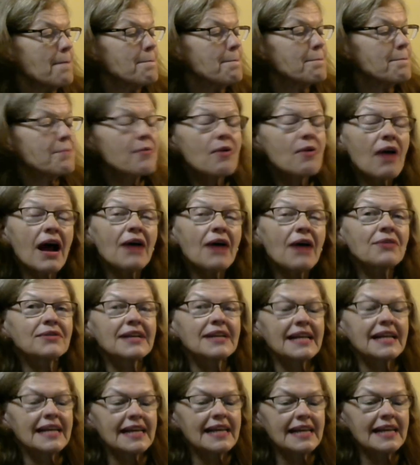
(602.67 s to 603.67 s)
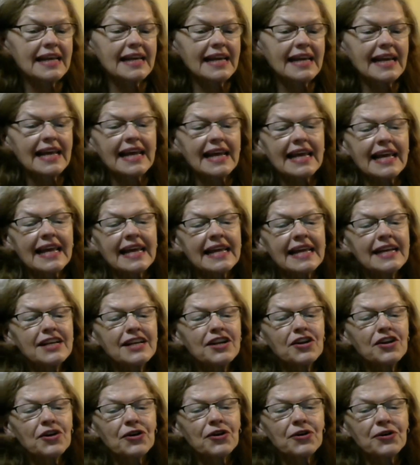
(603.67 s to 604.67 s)
proudly
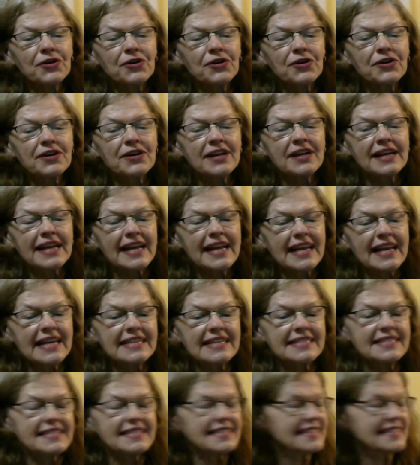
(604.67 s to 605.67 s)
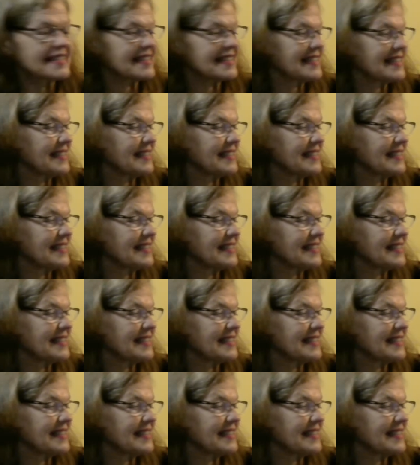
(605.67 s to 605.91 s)
in her nest.